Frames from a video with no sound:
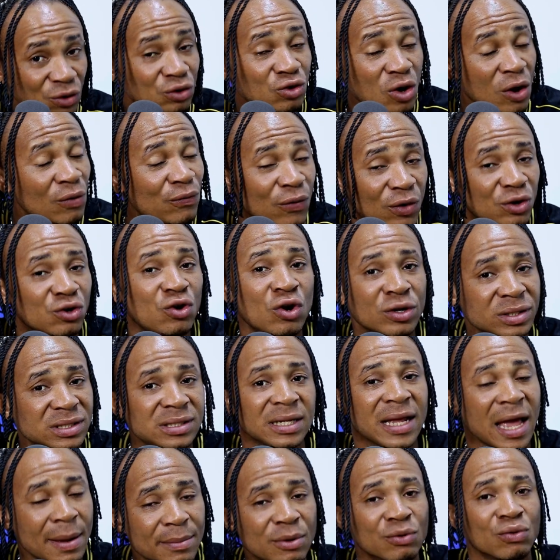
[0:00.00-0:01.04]

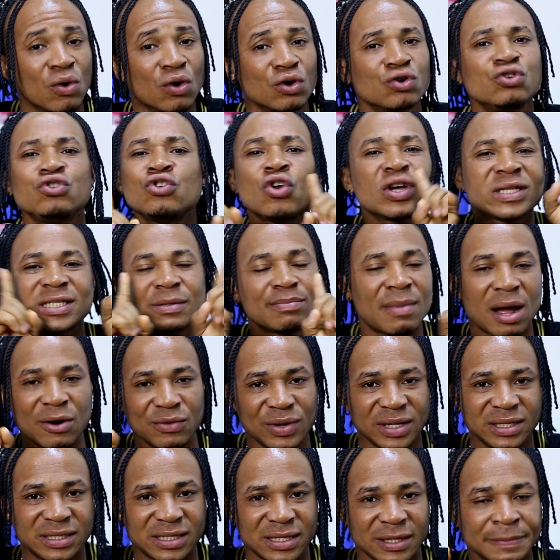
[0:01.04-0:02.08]
Don't get me wrong, not
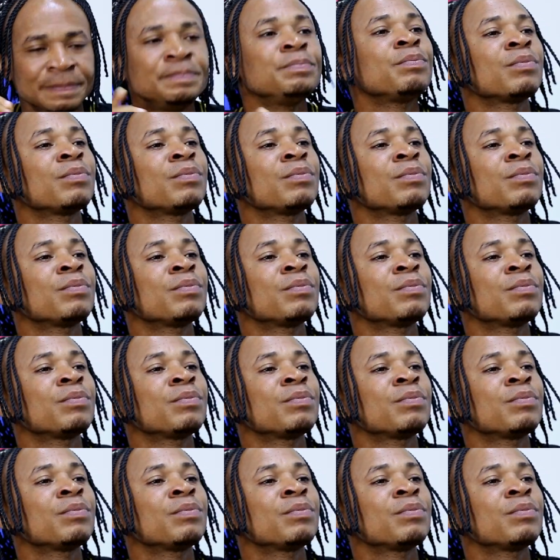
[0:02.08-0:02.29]
married.